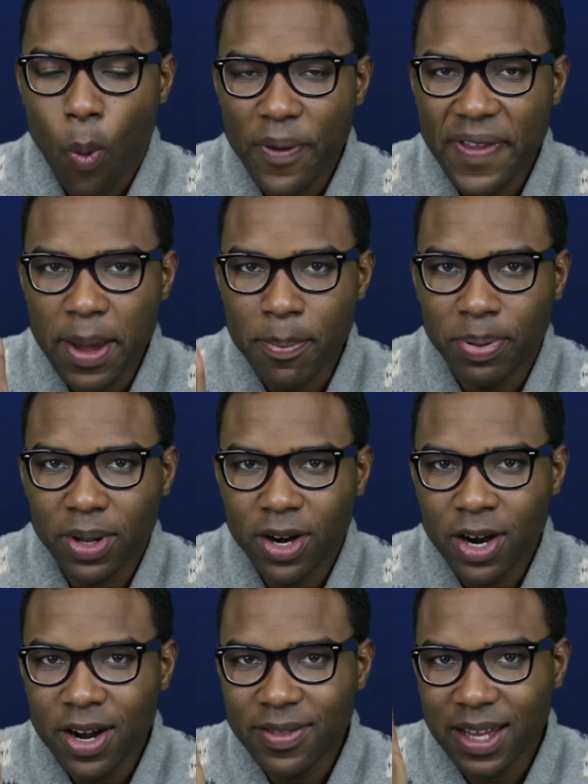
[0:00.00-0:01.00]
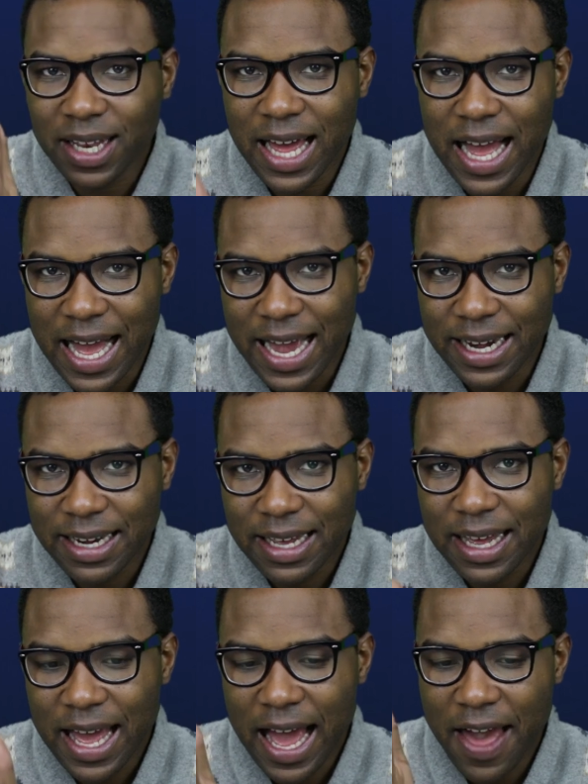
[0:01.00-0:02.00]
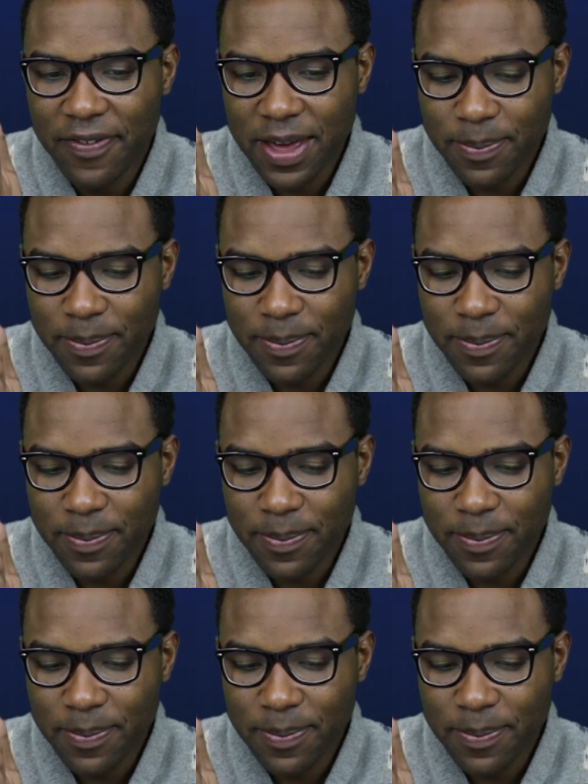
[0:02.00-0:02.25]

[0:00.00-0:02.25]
When they blurred the line and